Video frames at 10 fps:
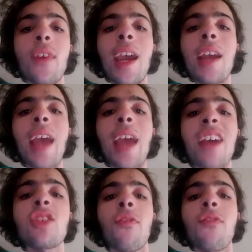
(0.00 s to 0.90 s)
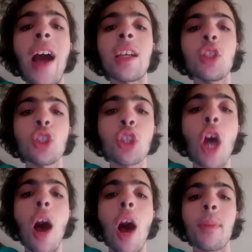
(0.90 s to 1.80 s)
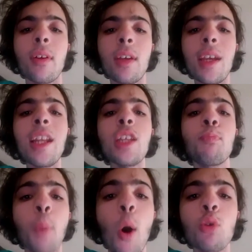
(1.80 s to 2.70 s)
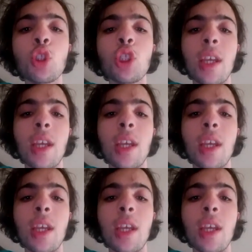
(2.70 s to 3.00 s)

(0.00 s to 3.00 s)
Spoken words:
and it has to stop. It is bullshit.